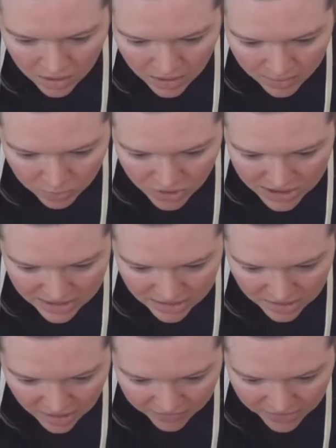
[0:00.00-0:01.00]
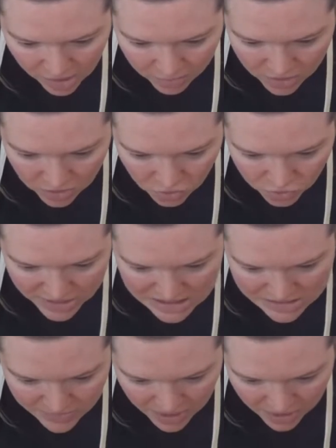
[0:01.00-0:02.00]
I preheated the oven. Now I'm gonna
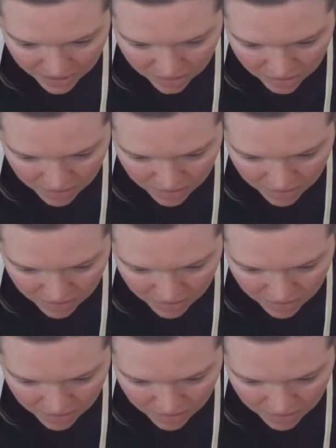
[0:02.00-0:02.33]
grease my